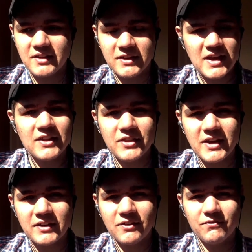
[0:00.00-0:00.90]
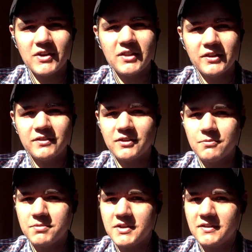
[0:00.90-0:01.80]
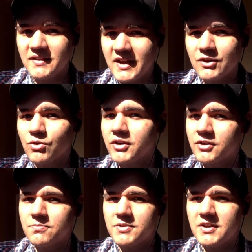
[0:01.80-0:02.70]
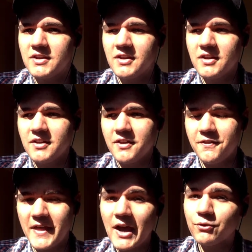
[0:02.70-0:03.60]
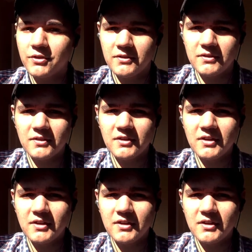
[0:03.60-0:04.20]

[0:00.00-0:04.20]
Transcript: again, that event list could be ten or it could be thousands.